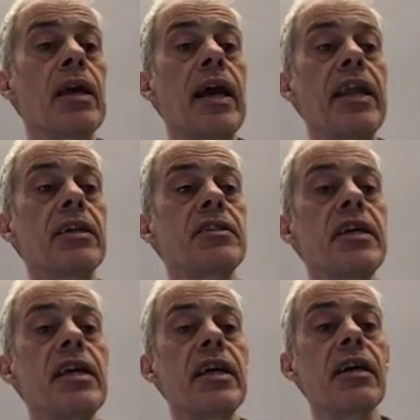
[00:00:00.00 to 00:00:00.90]
And you can see
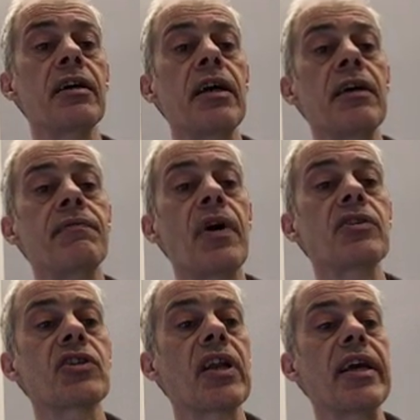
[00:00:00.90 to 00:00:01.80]
here,
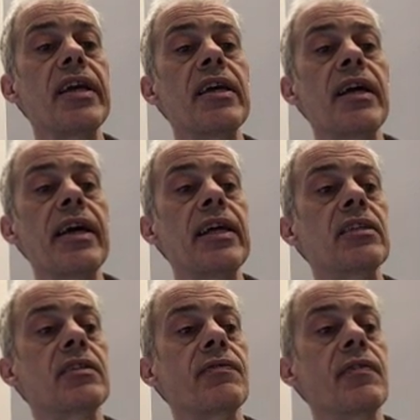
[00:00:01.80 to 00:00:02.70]
functionally,
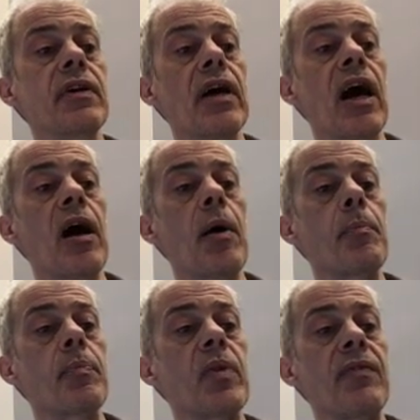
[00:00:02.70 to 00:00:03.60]
it's
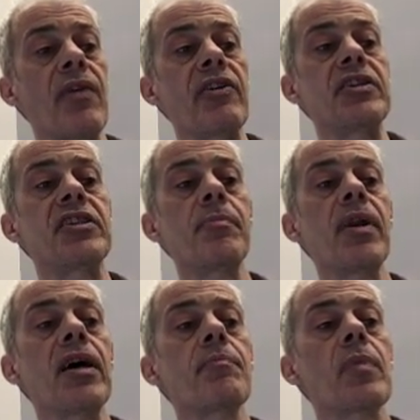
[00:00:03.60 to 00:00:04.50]
um, very
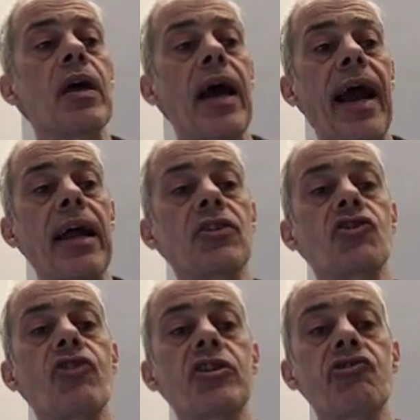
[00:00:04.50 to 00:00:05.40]
similar, and
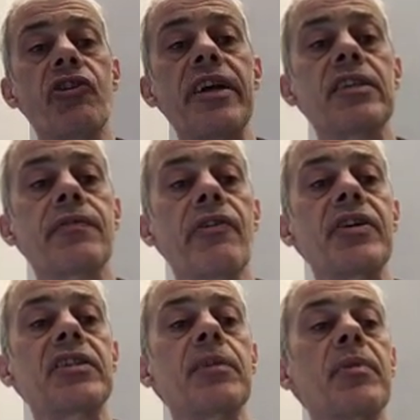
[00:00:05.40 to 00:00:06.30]
structurally it's very
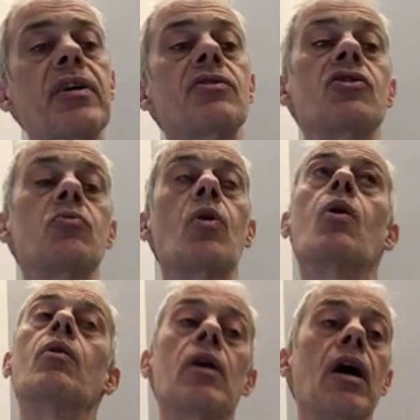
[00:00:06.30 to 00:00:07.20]
similar to
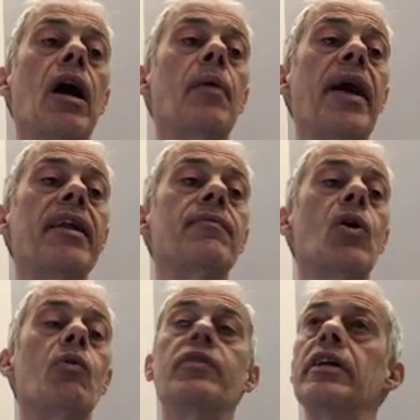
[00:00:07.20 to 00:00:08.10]
what um, had
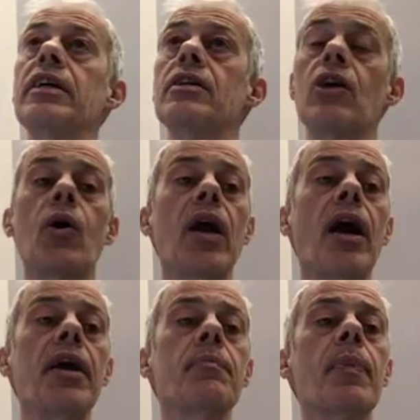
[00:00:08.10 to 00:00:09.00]
evolved in E.
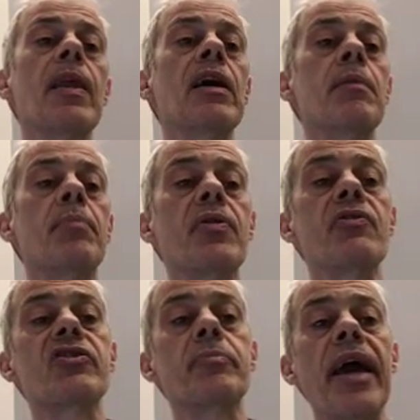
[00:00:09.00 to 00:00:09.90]
coli, but there
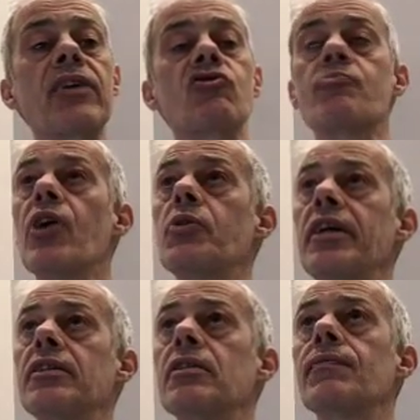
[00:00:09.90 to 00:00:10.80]
are some extra
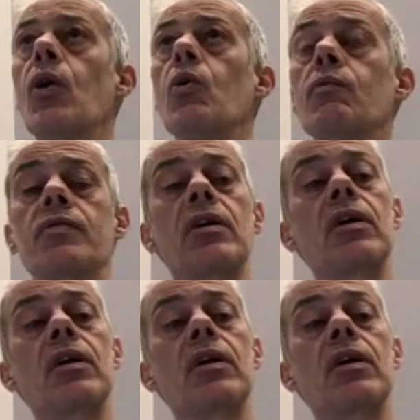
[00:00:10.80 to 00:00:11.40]
proteins involved.